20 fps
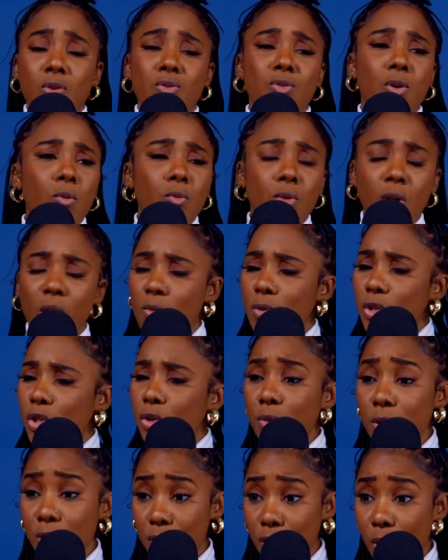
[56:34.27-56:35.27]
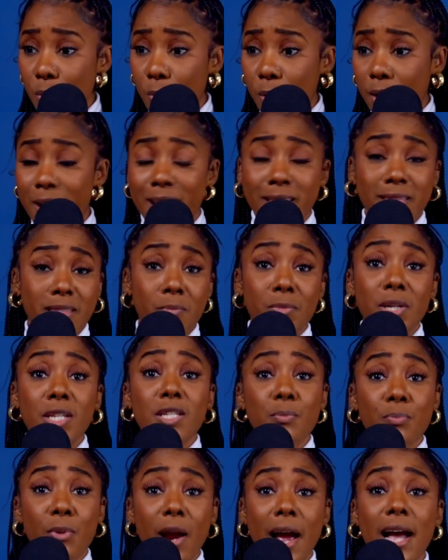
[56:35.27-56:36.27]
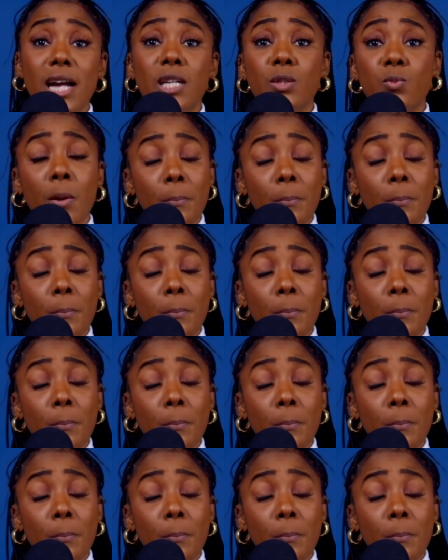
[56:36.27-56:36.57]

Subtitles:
Don't go into a sewer and then be surprised